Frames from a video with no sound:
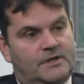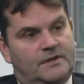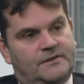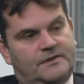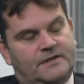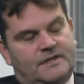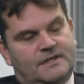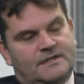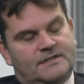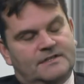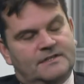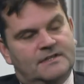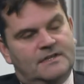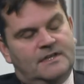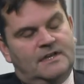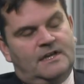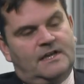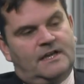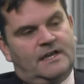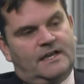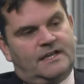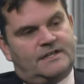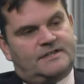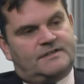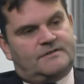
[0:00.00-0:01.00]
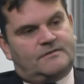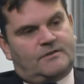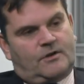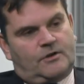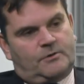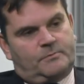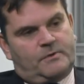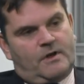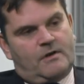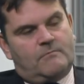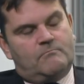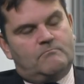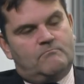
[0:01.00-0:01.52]
I think it's it's going to
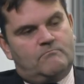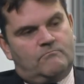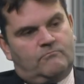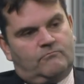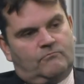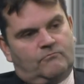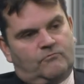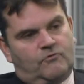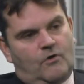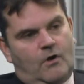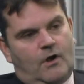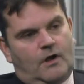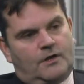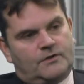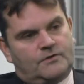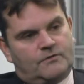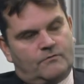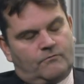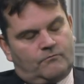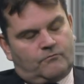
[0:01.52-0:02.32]
be a rather,